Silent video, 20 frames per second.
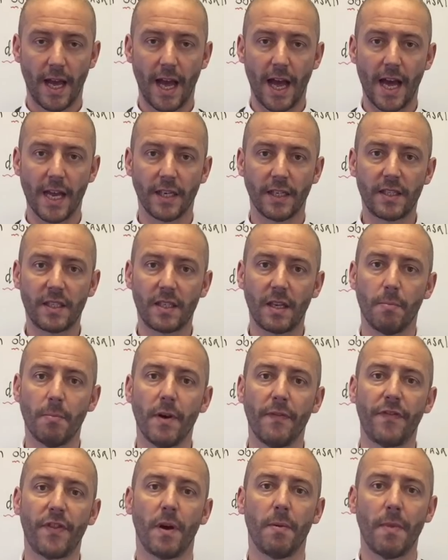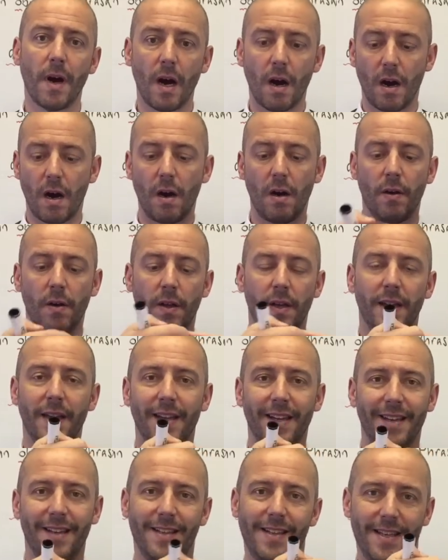and some of them are
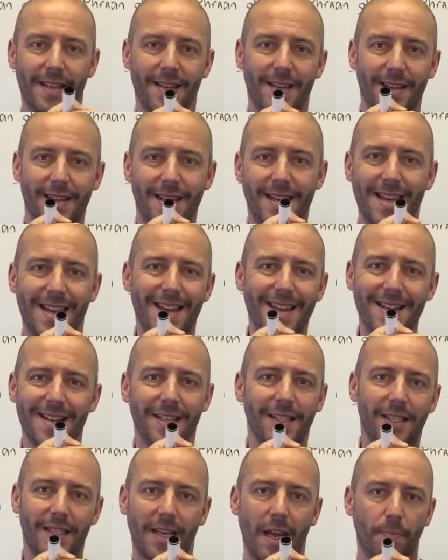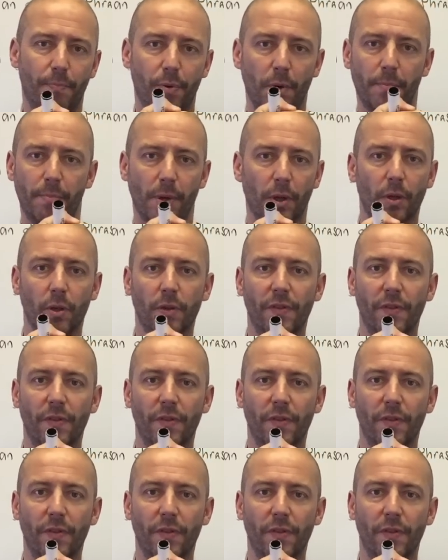inseparable.